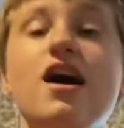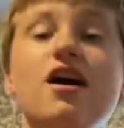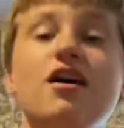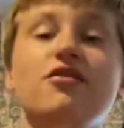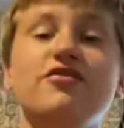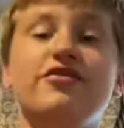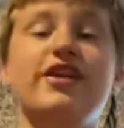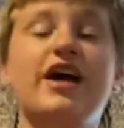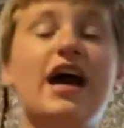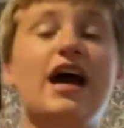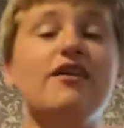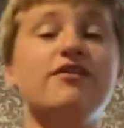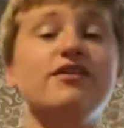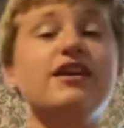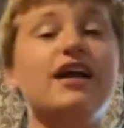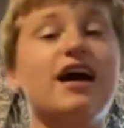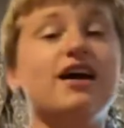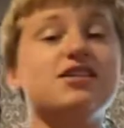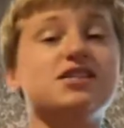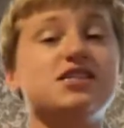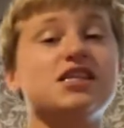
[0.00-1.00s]
Now we're
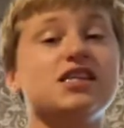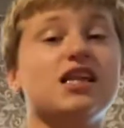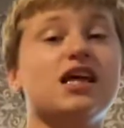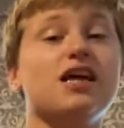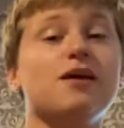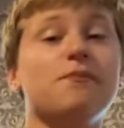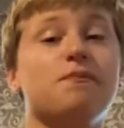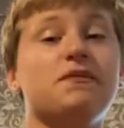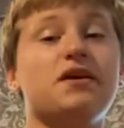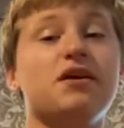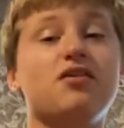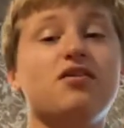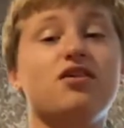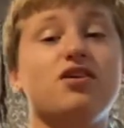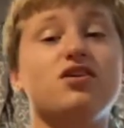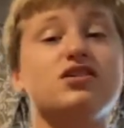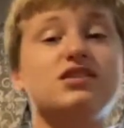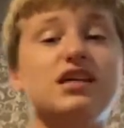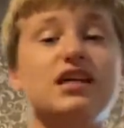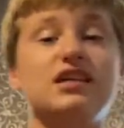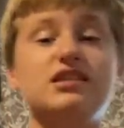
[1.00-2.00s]
not seeing the
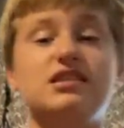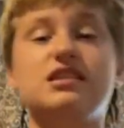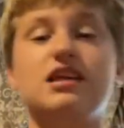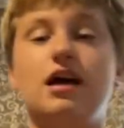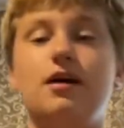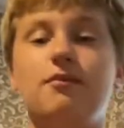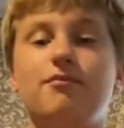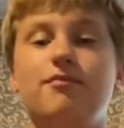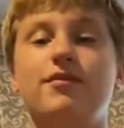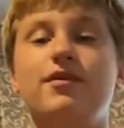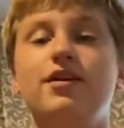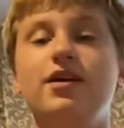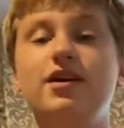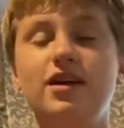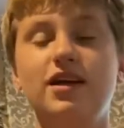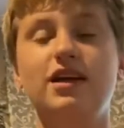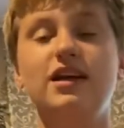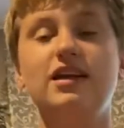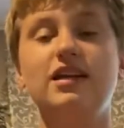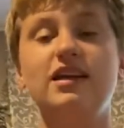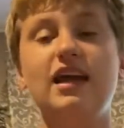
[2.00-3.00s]
imperial system.
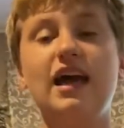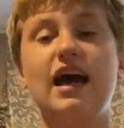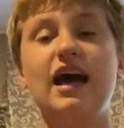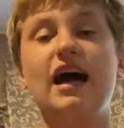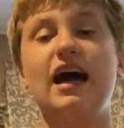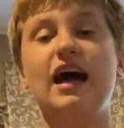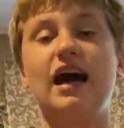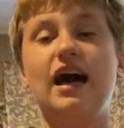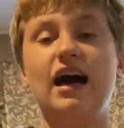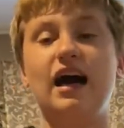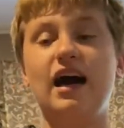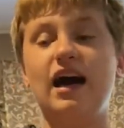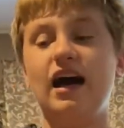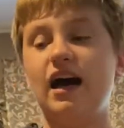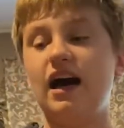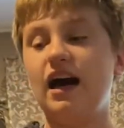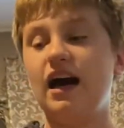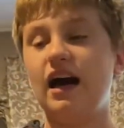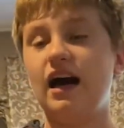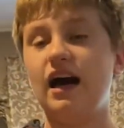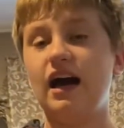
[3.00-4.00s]
Yeah,
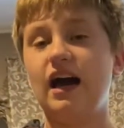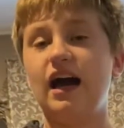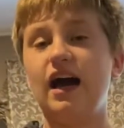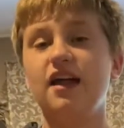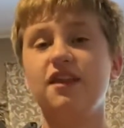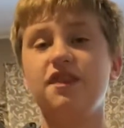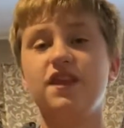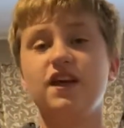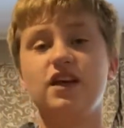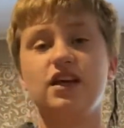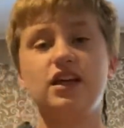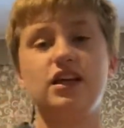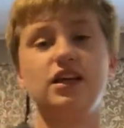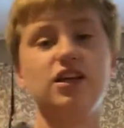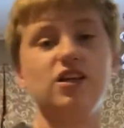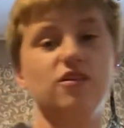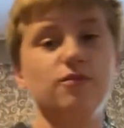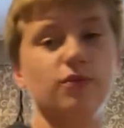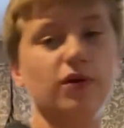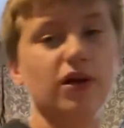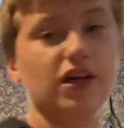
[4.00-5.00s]
I think I need
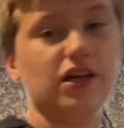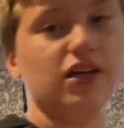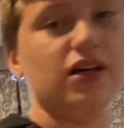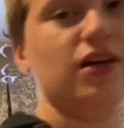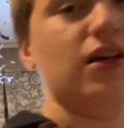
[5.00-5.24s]
a break.